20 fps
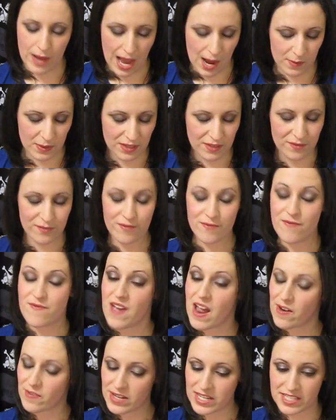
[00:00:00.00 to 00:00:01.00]
bowing
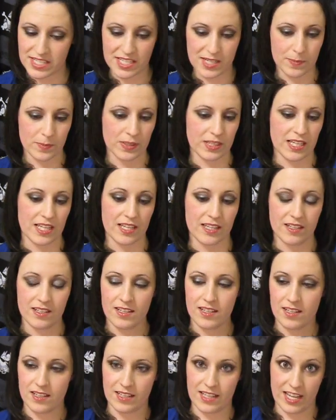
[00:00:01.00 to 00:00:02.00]
very deeply,
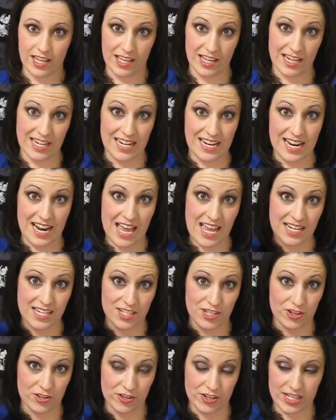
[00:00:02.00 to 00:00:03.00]
like
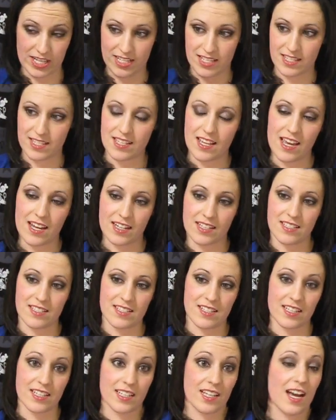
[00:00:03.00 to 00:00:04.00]
90 degrees, and
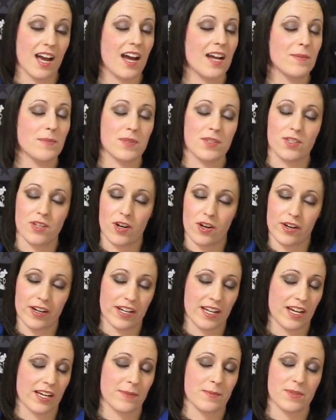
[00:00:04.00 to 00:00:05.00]
is like, I'm
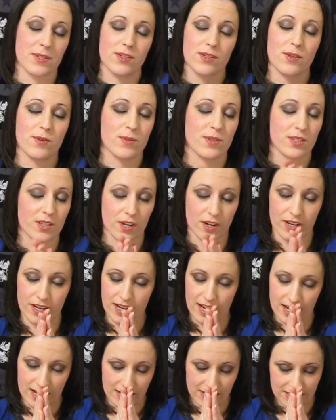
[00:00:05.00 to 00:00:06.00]
sorry, I'm so
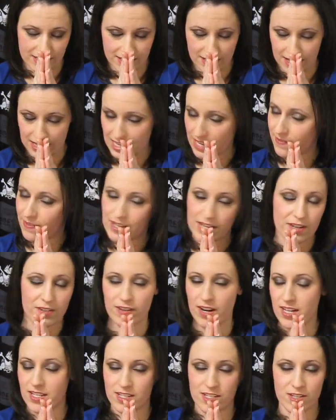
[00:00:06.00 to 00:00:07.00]
sorry, I did not have any
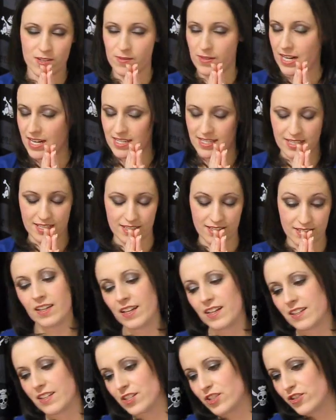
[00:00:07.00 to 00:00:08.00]
right to do what I did.
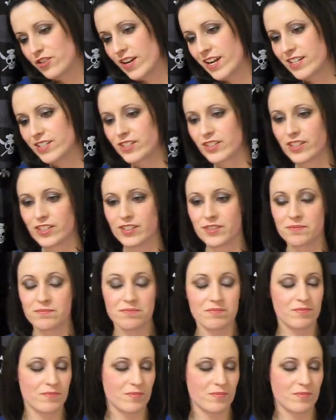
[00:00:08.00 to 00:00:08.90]
And the director